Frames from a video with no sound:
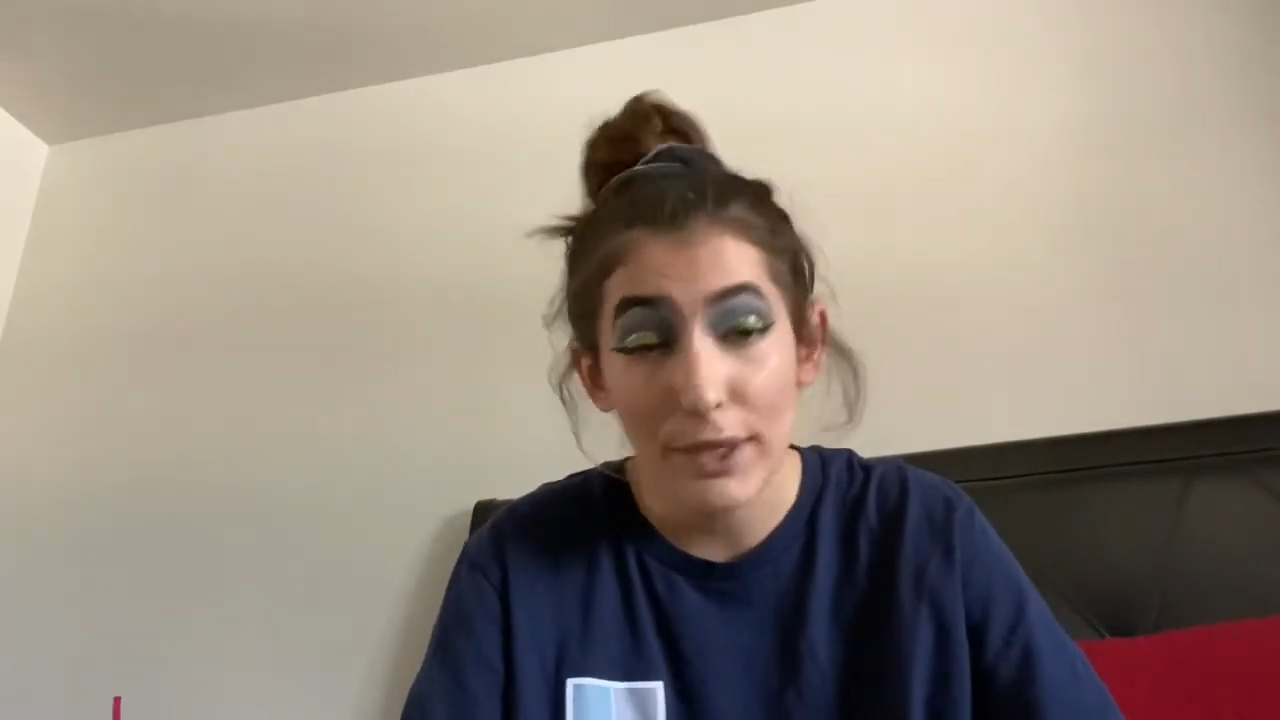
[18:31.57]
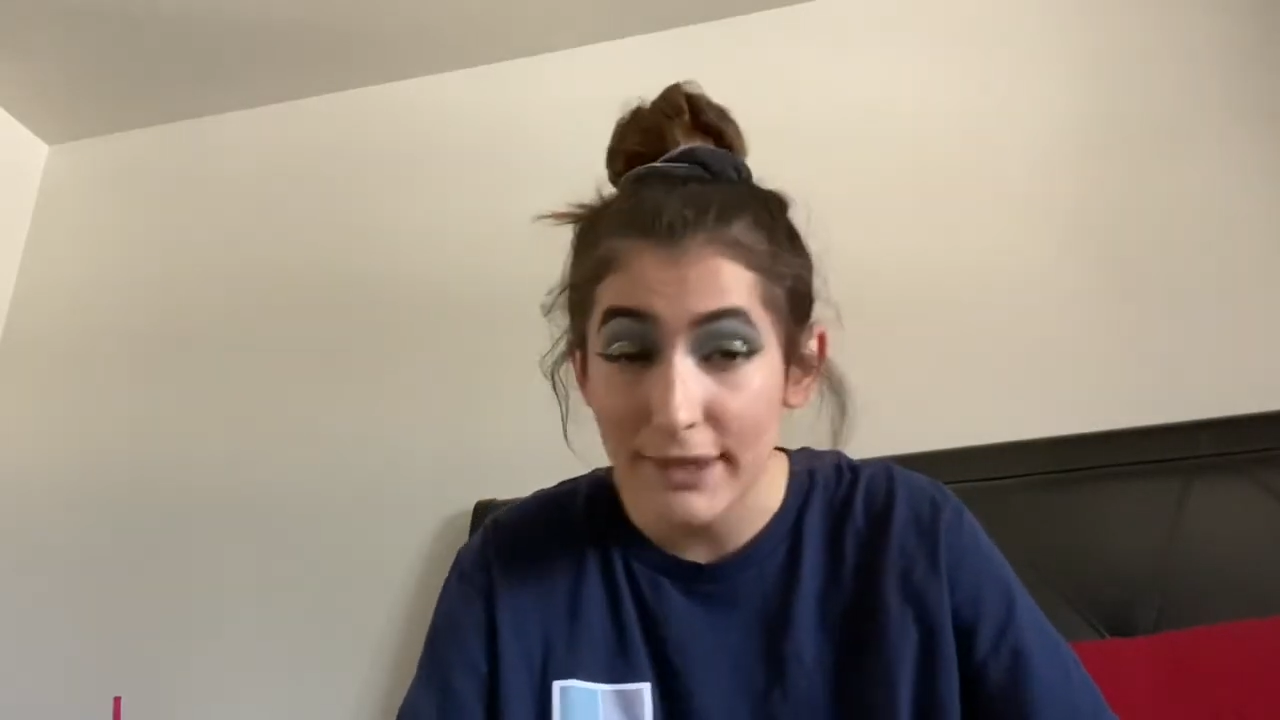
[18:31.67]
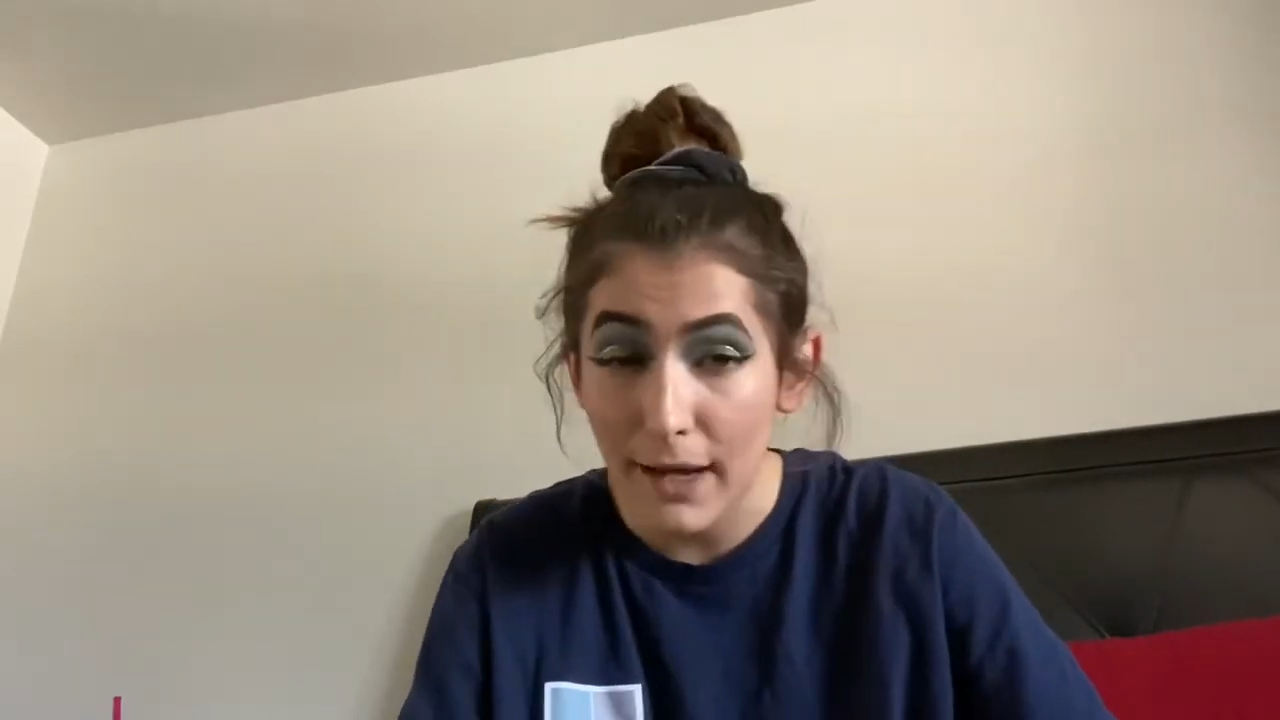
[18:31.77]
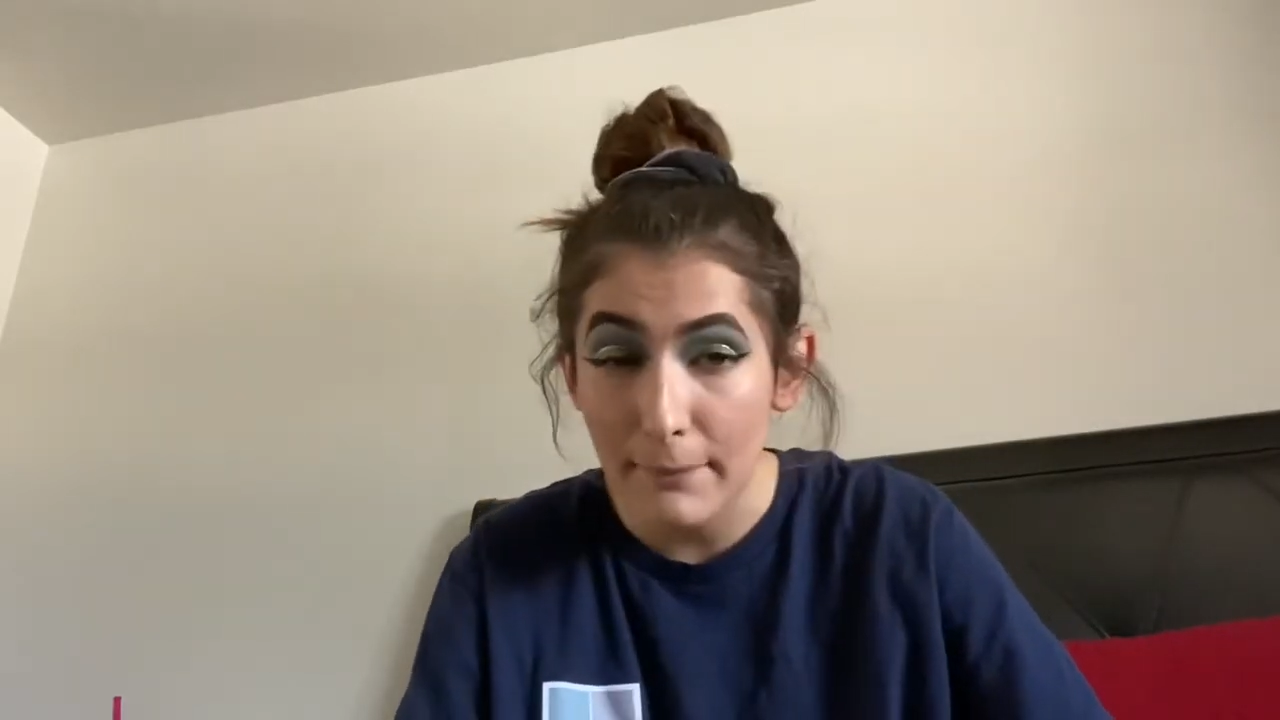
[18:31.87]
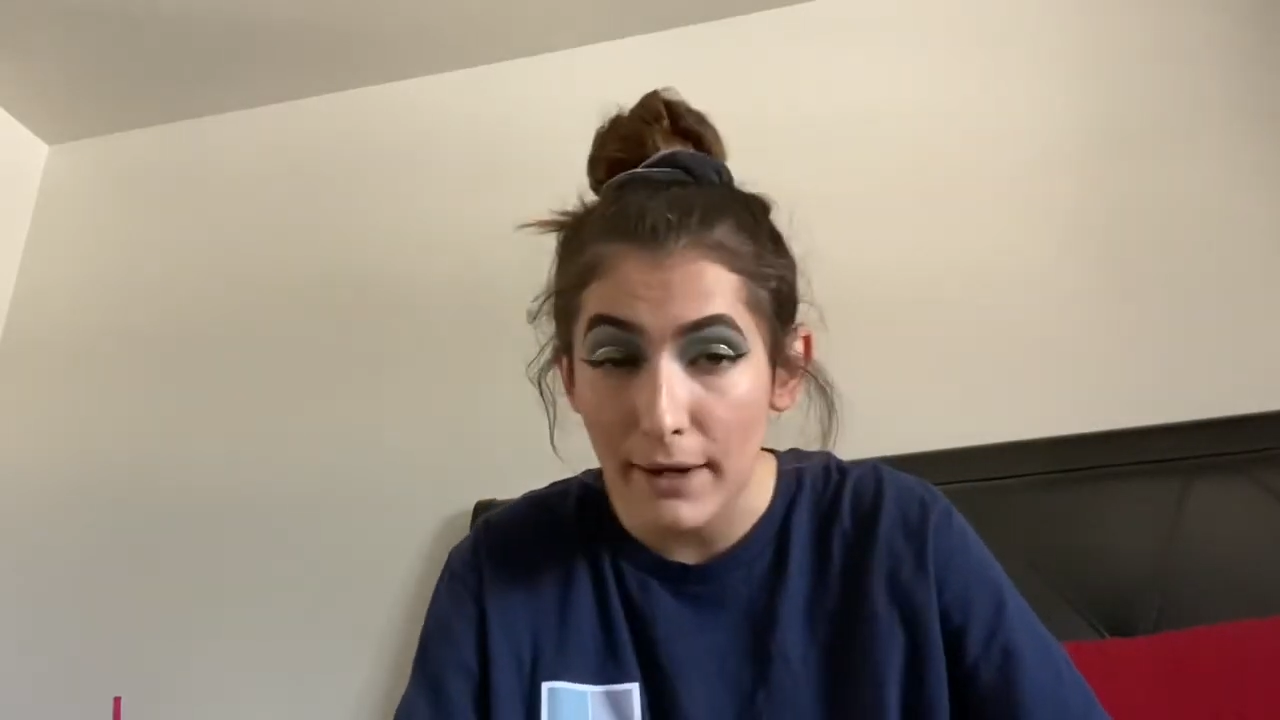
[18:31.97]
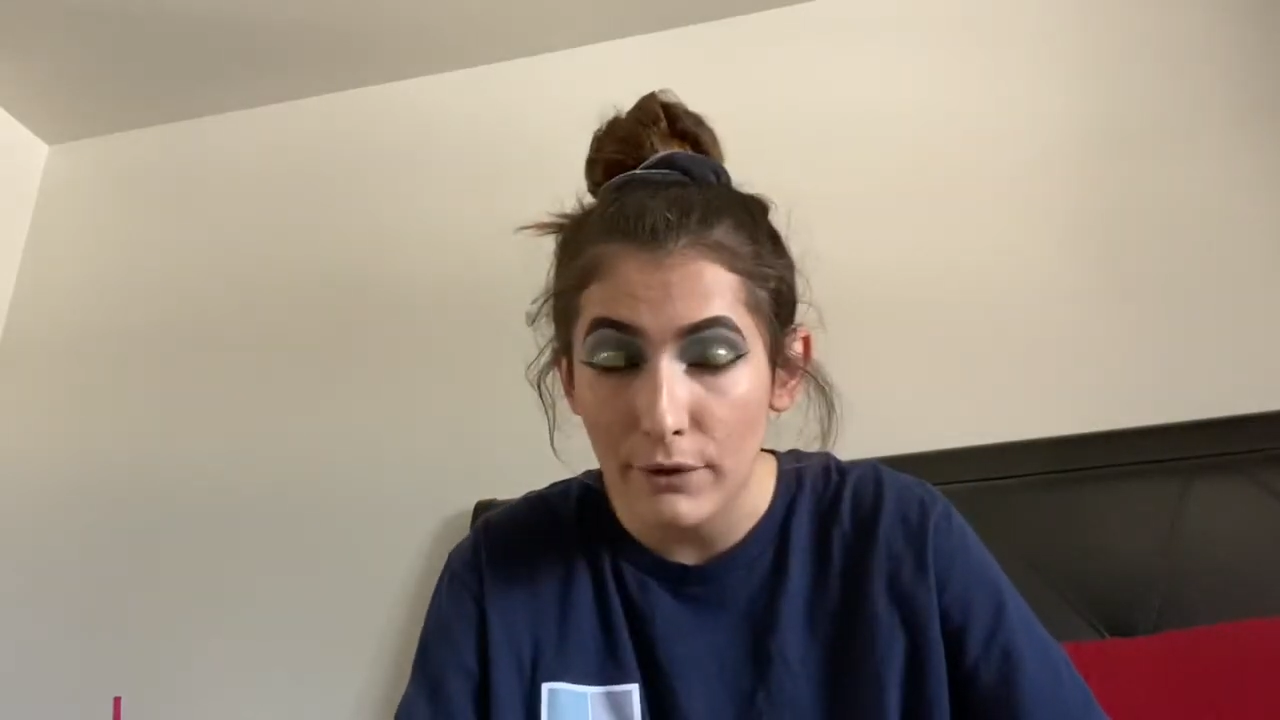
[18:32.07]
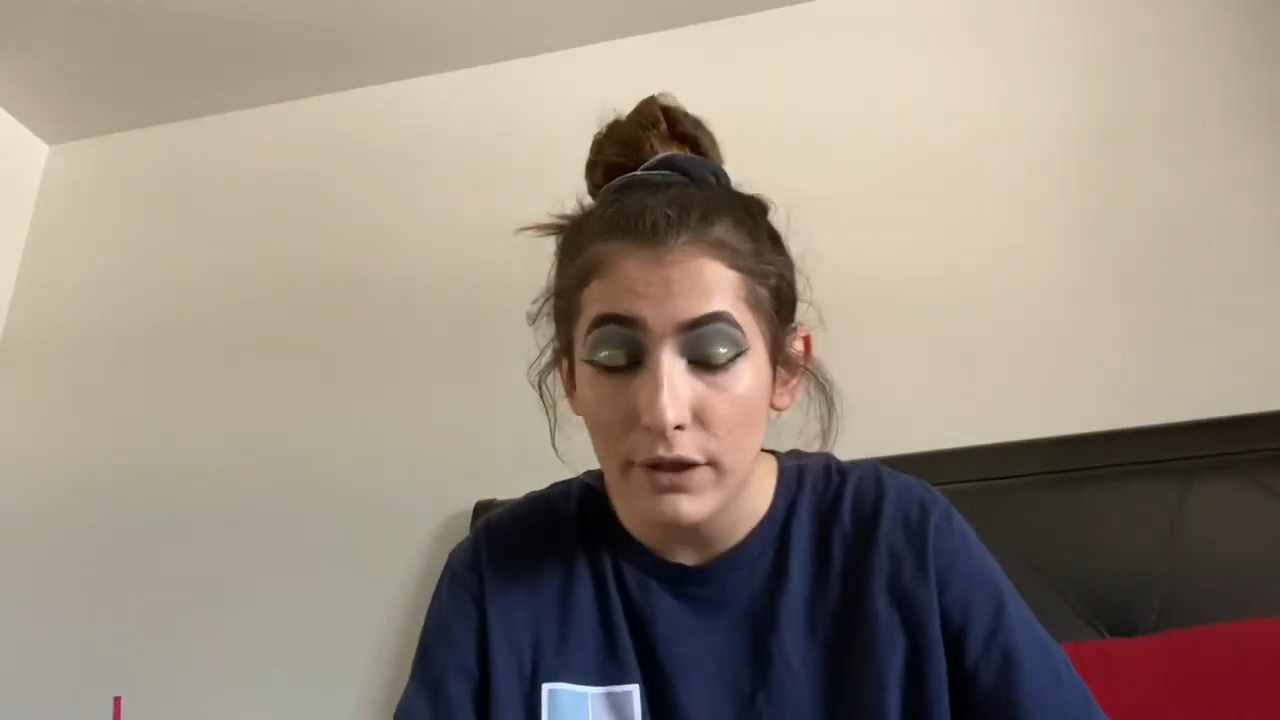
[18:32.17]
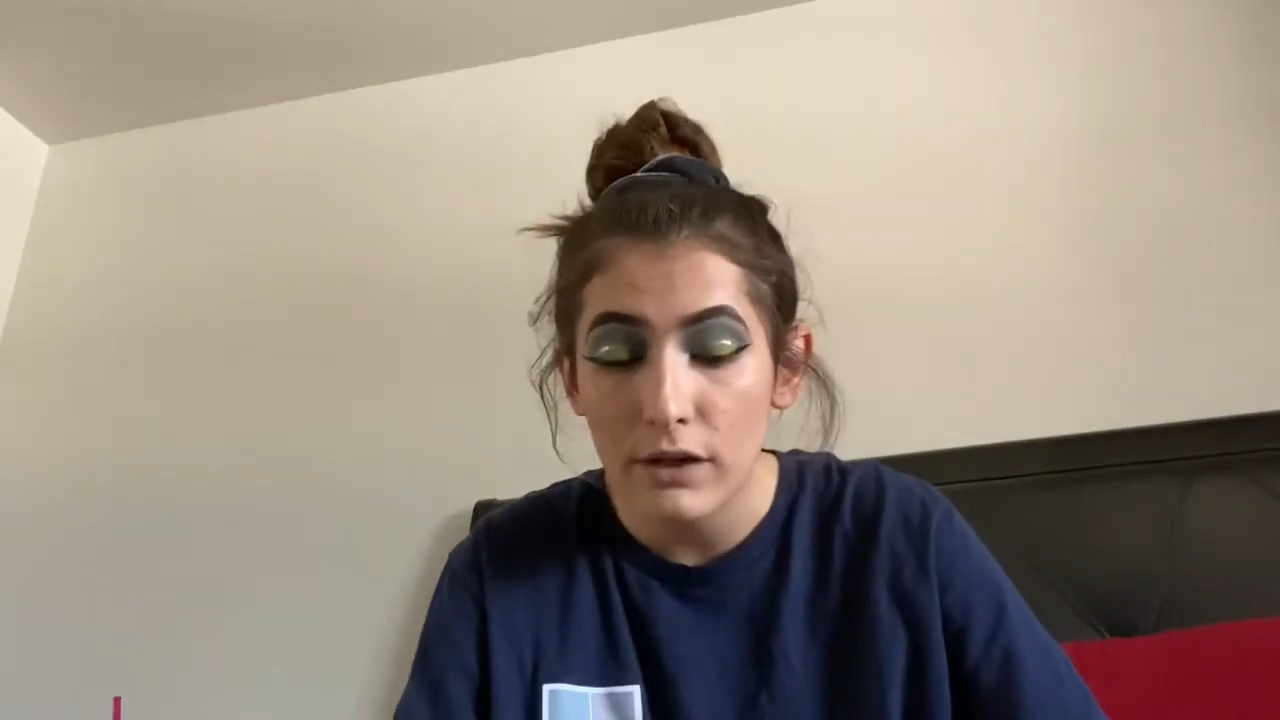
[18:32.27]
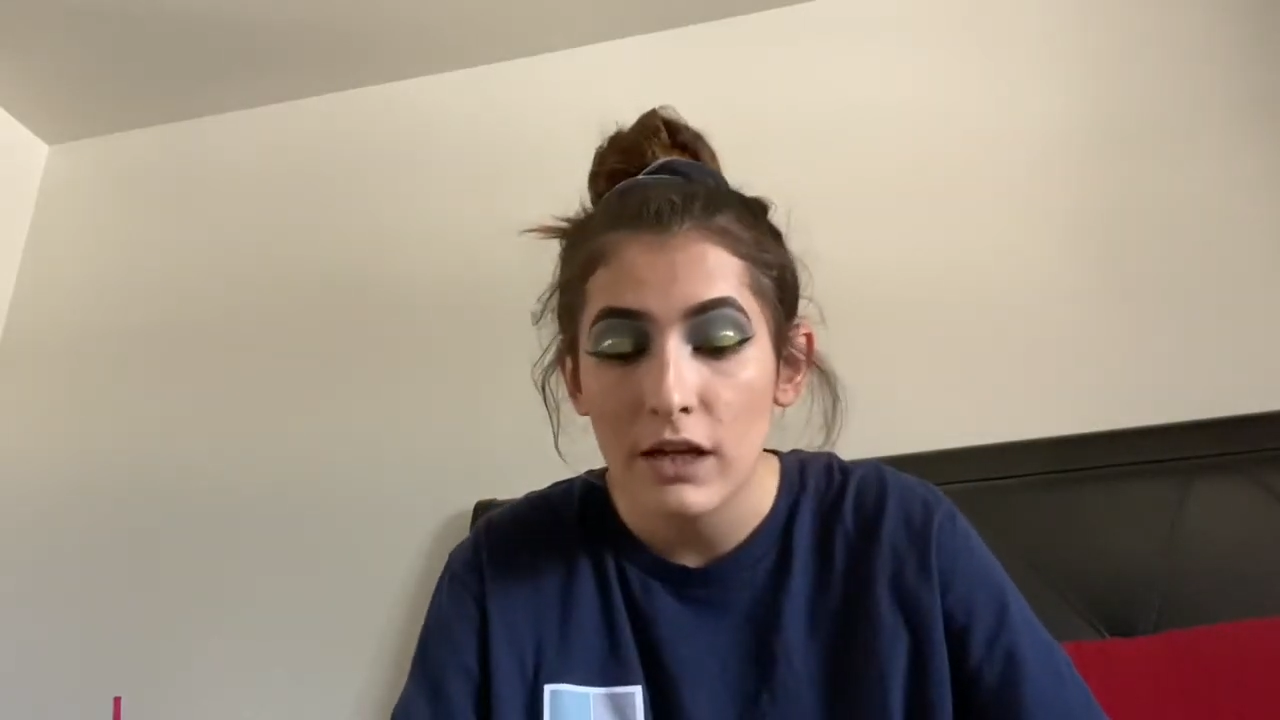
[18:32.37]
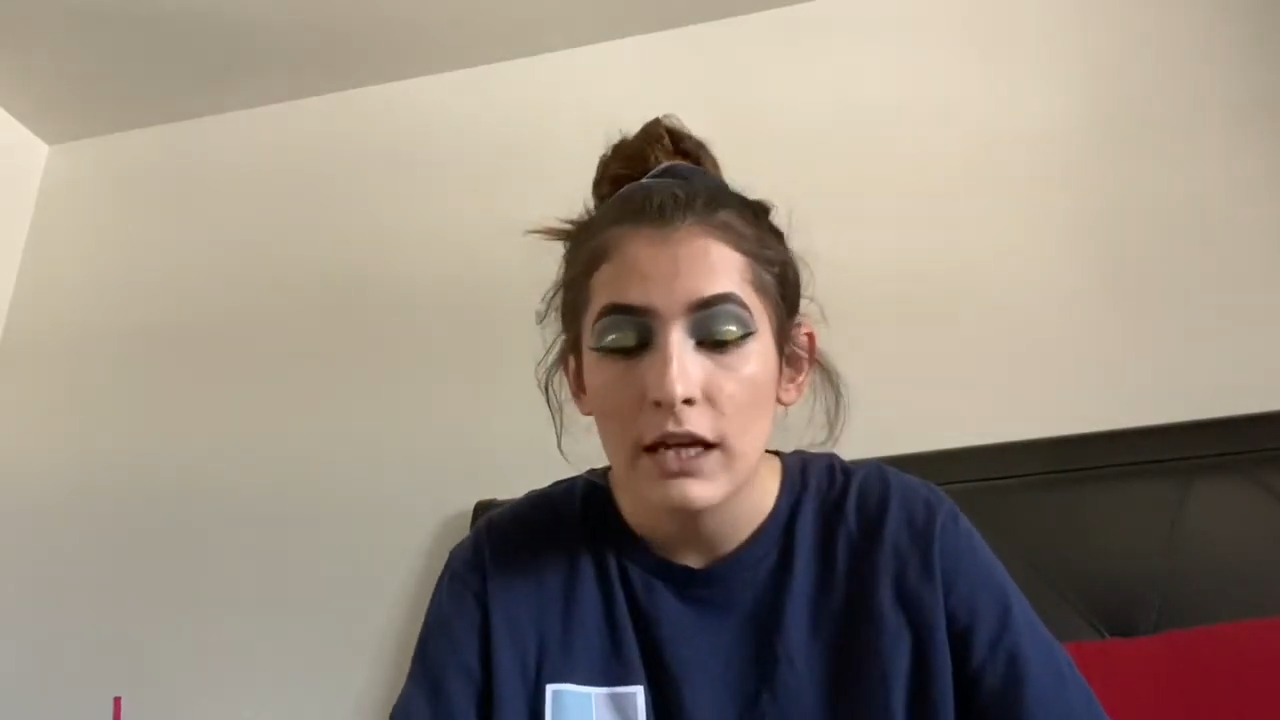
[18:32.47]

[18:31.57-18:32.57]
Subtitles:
that powder.